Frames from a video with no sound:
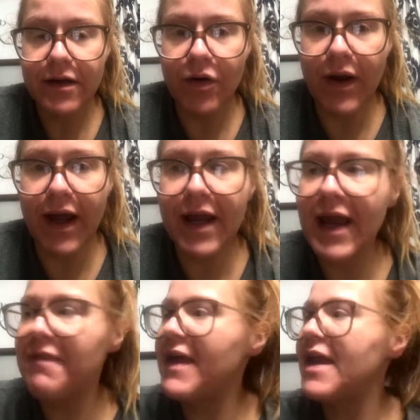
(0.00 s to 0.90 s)
okay
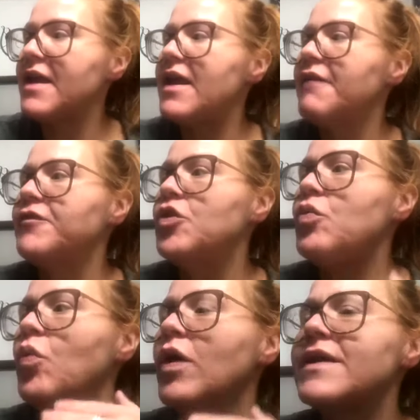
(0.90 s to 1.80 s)
and then if you
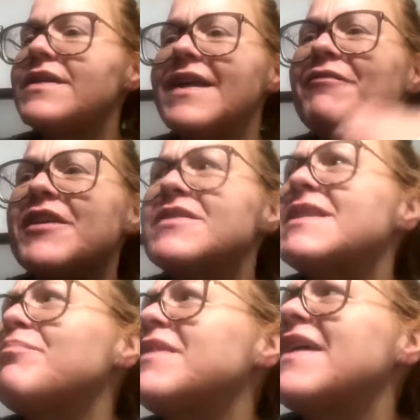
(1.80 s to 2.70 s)
want if there's
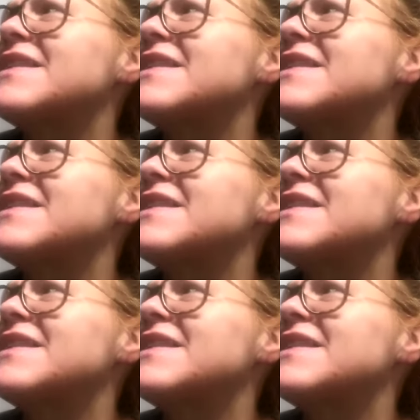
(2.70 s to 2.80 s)
something that's